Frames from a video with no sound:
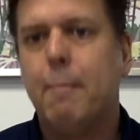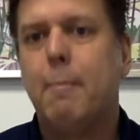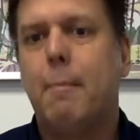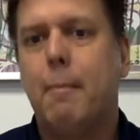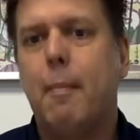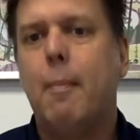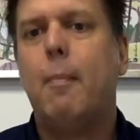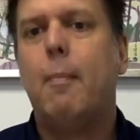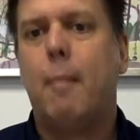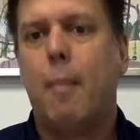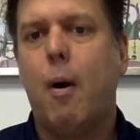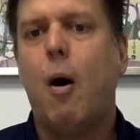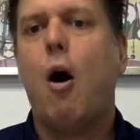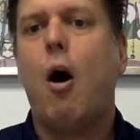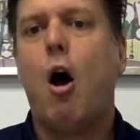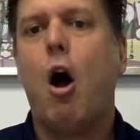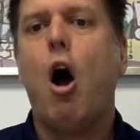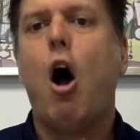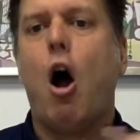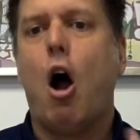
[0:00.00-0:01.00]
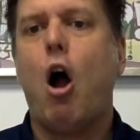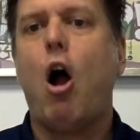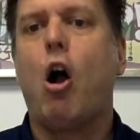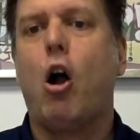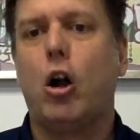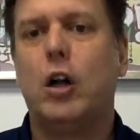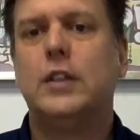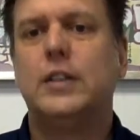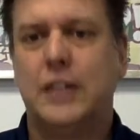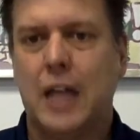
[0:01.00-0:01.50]
I guess
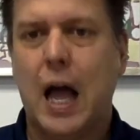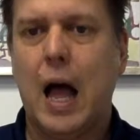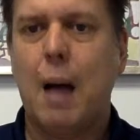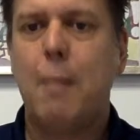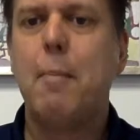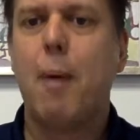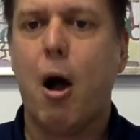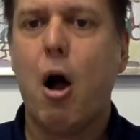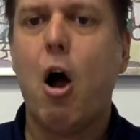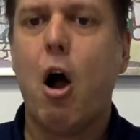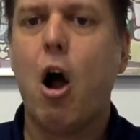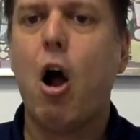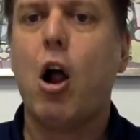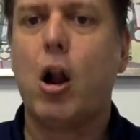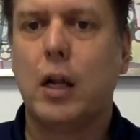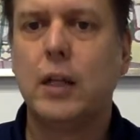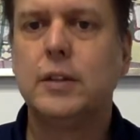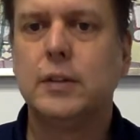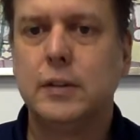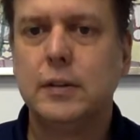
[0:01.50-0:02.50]
I'm an artist.